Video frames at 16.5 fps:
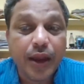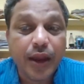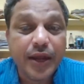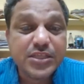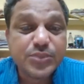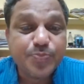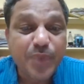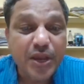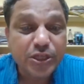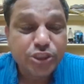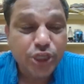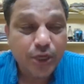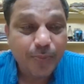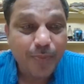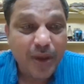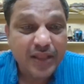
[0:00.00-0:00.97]
It is
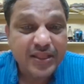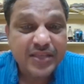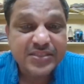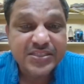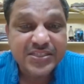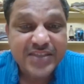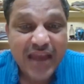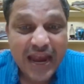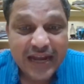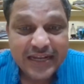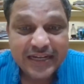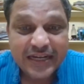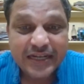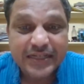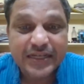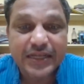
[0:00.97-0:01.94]
measured by the
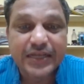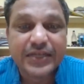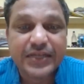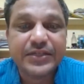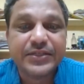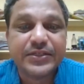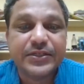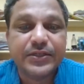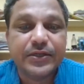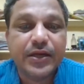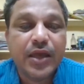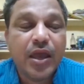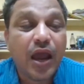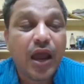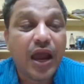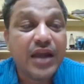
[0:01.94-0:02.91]
standard error
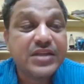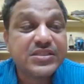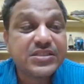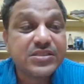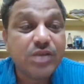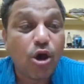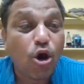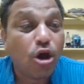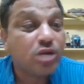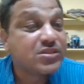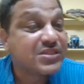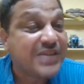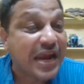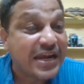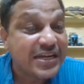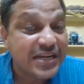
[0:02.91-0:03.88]
and or
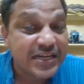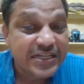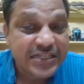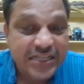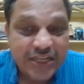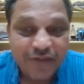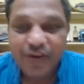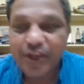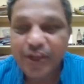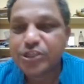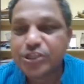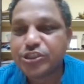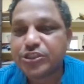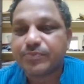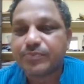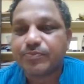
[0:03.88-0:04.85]
standard
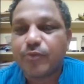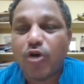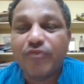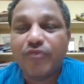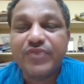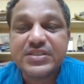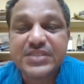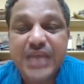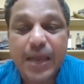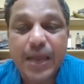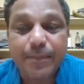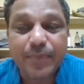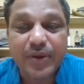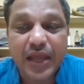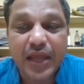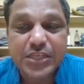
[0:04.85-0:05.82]
deviation of the
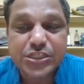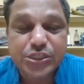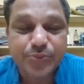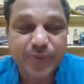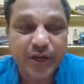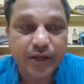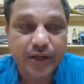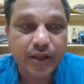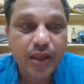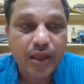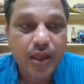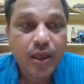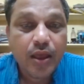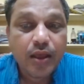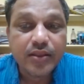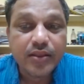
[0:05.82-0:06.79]
sample estimate.
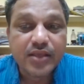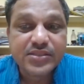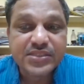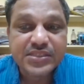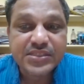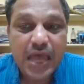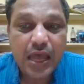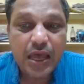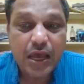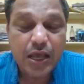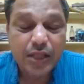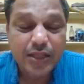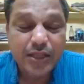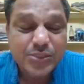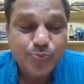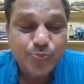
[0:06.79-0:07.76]
The
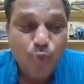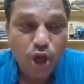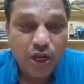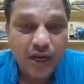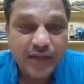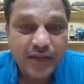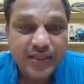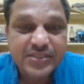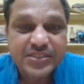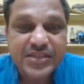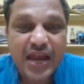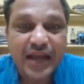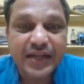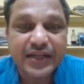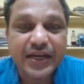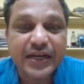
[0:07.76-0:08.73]
smaller the
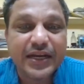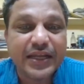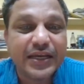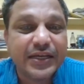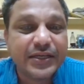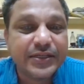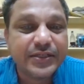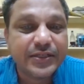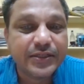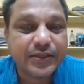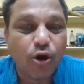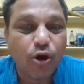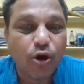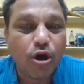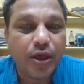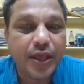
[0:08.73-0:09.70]
standard
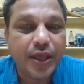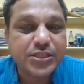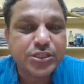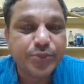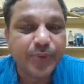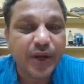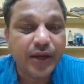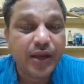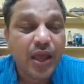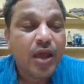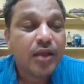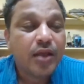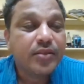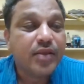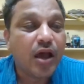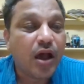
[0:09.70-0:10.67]
error or estimate,
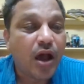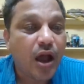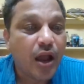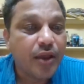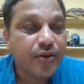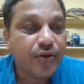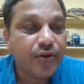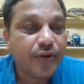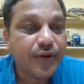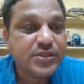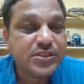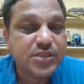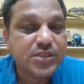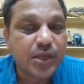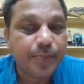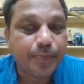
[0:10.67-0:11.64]
the higher
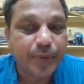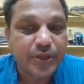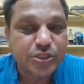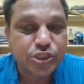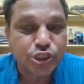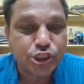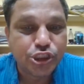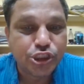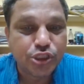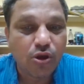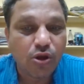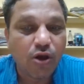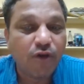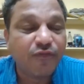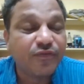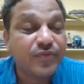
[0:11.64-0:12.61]
is the precision
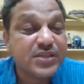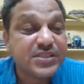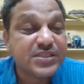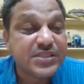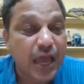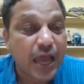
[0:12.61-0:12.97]
of the